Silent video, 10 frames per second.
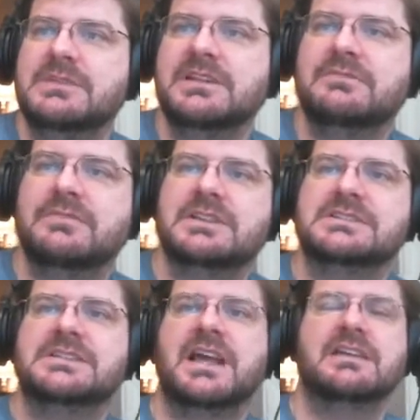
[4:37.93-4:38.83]
needed for the
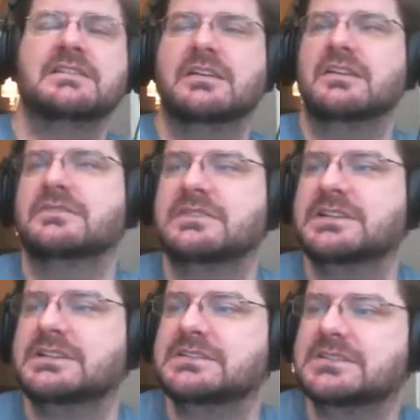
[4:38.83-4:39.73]
second Hunter
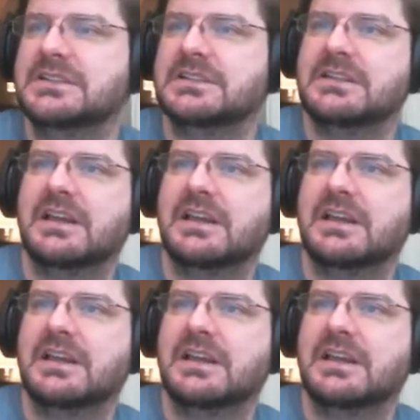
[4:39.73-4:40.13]
hidden skin,